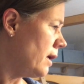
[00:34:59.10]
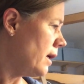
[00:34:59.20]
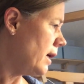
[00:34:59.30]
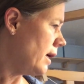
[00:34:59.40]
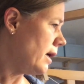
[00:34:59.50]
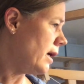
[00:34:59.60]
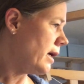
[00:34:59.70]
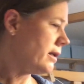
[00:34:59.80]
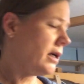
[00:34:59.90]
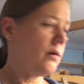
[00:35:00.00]

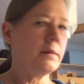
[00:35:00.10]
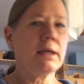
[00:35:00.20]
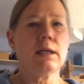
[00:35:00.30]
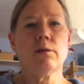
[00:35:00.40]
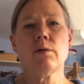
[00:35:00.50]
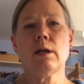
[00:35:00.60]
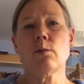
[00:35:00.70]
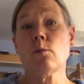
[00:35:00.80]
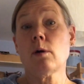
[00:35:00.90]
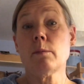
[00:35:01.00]
And now I'm getting really
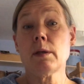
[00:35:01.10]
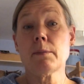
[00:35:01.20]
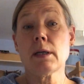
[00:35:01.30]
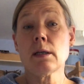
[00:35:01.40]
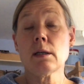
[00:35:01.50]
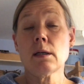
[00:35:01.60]
warm in my